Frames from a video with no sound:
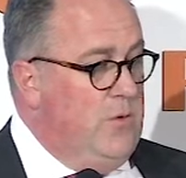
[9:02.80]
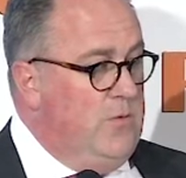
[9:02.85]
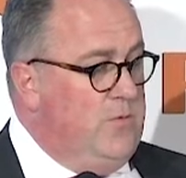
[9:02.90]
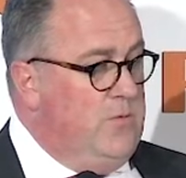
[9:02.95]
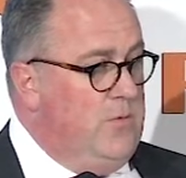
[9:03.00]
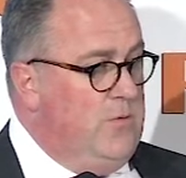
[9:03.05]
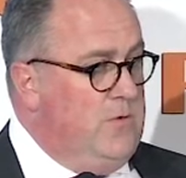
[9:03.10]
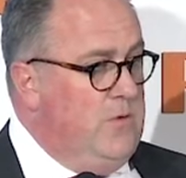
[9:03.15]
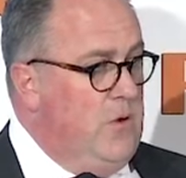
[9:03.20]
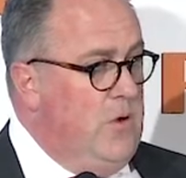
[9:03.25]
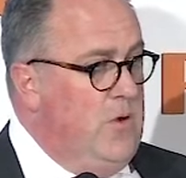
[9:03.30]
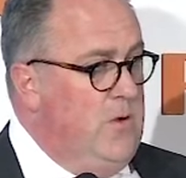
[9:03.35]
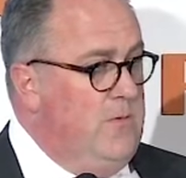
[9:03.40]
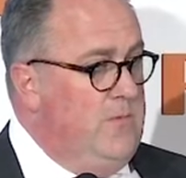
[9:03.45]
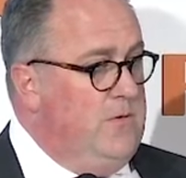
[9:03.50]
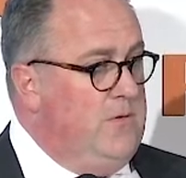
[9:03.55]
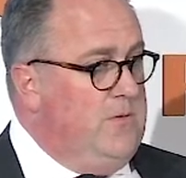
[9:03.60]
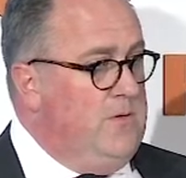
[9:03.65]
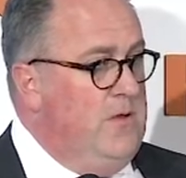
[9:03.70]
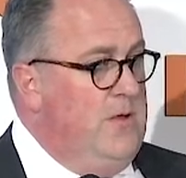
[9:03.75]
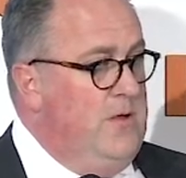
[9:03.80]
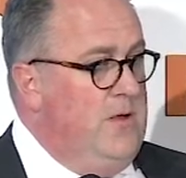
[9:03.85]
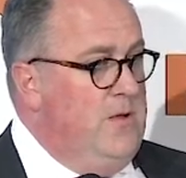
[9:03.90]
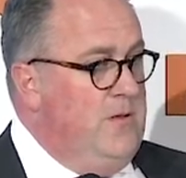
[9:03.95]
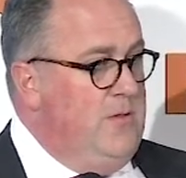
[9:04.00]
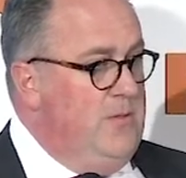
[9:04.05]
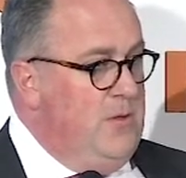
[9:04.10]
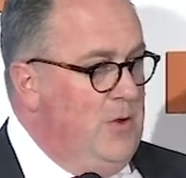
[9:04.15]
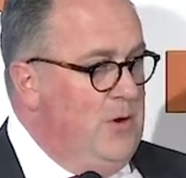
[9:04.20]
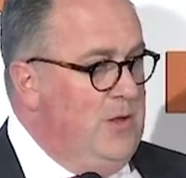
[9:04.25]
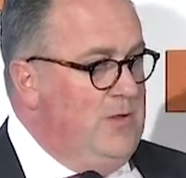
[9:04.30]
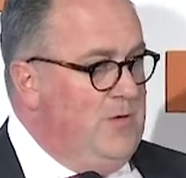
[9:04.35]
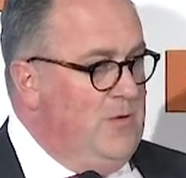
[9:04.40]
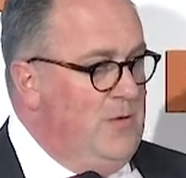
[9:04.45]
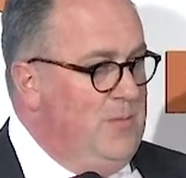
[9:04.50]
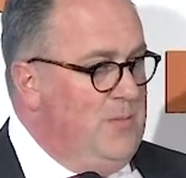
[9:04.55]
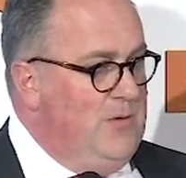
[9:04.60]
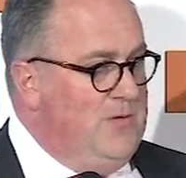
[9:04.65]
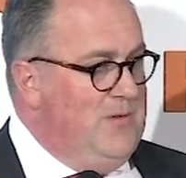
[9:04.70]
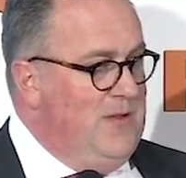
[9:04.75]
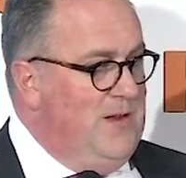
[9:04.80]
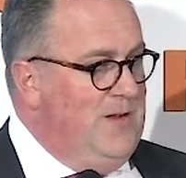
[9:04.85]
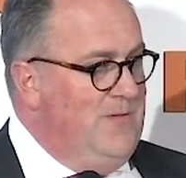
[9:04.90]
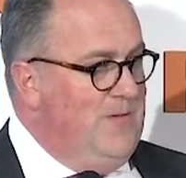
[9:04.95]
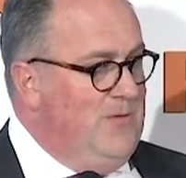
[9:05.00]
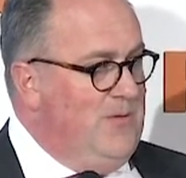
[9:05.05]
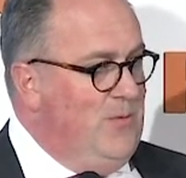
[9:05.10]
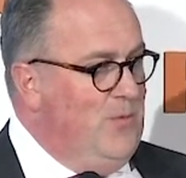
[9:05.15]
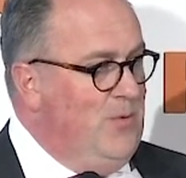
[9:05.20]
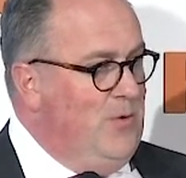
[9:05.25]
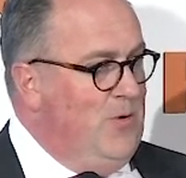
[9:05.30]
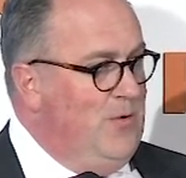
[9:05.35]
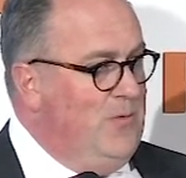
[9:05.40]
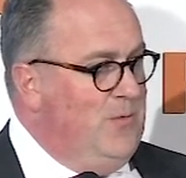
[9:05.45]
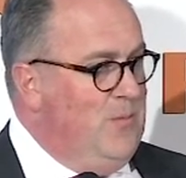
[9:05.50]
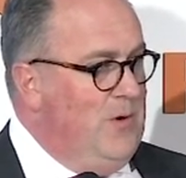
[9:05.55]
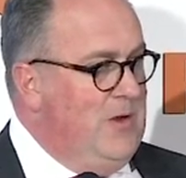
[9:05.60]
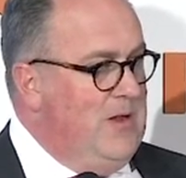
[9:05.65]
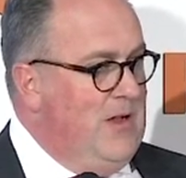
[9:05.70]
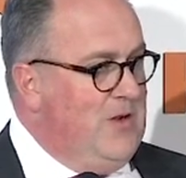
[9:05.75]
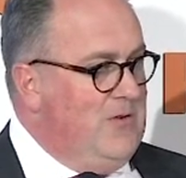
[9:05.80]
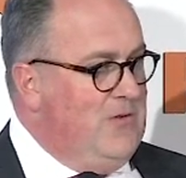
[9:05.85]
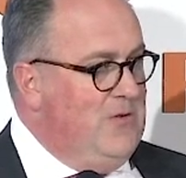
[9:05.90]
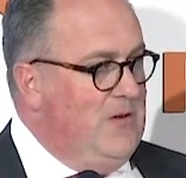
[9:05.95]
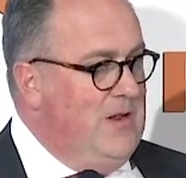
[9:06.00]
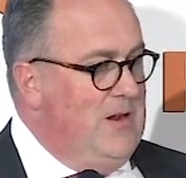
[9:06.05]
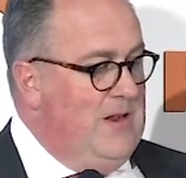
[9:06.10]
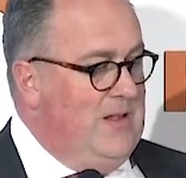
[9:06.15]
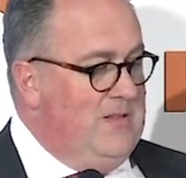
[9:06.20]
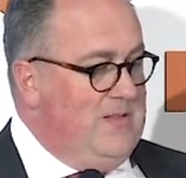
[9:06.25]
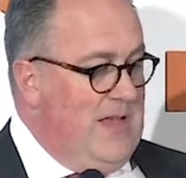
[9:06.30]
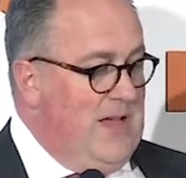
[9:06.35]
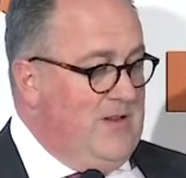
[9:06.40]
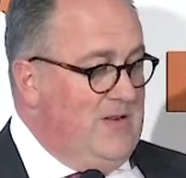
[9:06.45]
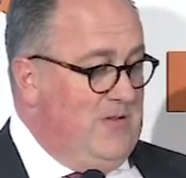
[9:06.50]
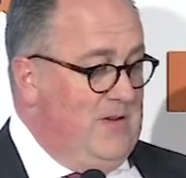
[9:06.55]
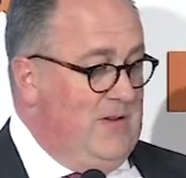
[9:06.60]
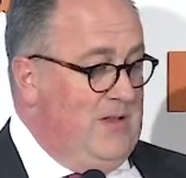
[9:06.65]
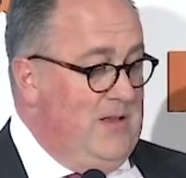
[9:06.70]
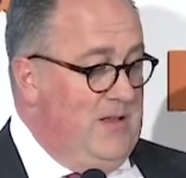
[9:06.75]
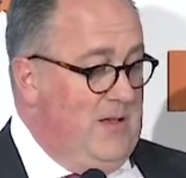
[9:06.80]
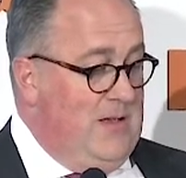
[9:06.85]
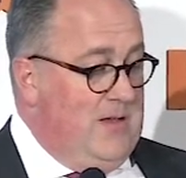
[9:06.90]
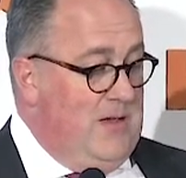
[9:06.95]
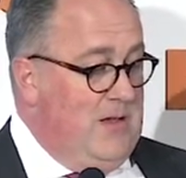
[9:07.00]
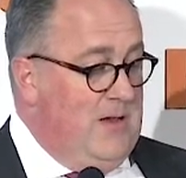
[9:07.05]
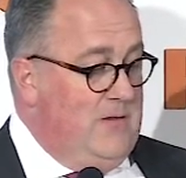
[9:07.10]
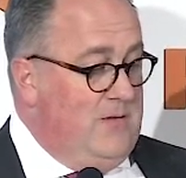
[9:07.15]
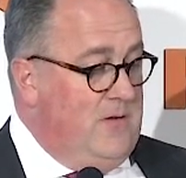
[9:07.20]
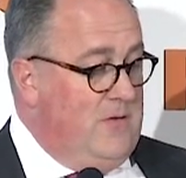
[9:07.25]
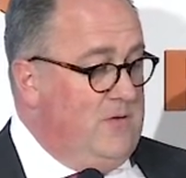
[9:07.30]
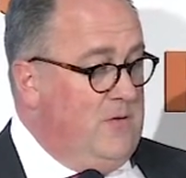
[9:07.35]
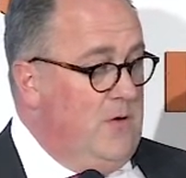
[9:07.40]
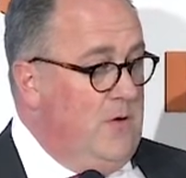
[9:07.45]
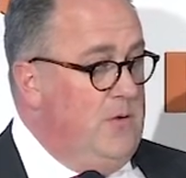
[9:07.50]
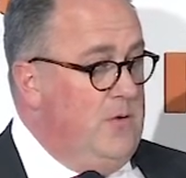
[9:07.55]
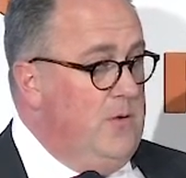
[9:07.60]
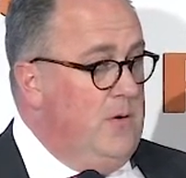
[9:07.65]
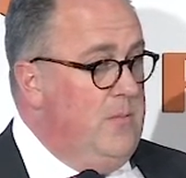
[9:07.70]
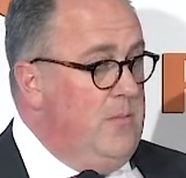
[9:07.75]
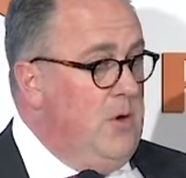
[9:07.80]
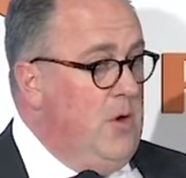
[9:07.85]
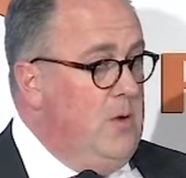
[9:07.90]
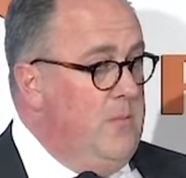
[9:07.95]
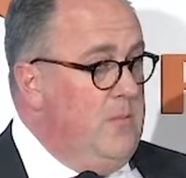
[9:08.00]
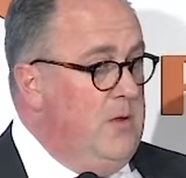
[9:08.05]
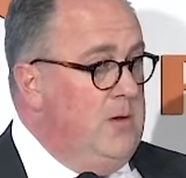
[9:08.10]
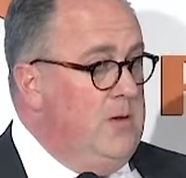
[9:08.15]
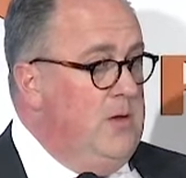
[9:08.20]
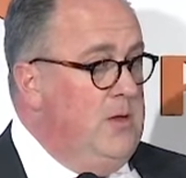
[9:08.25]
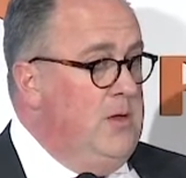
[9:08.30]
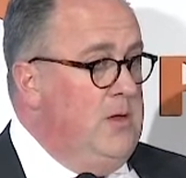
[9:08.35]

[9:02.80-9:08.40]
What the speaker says: reserves, 32% of the world's production, and it's actually, again, as I'll show you in a moment,